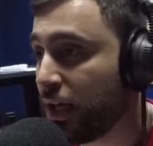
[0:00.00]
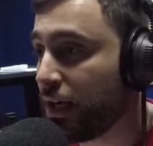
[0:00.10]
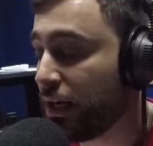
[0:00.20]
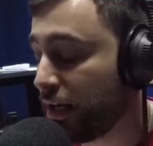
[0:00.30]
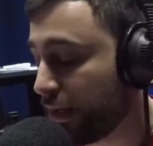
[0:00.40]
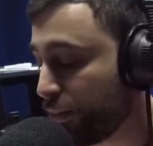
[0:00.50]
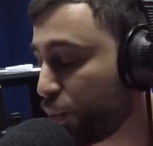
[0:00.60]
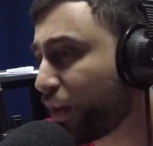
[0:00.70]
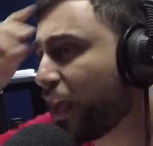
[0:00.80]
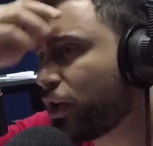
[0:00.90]

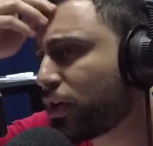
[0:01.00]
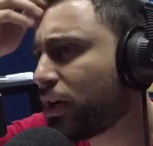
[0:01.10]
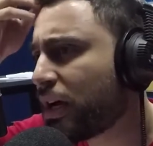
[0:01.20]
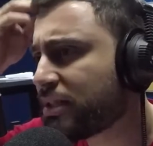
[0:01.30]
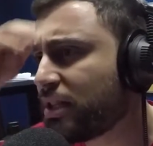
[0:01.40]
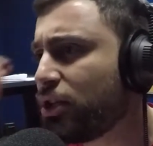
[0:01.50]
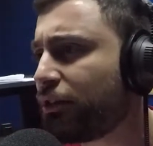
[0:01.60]
Were they your senior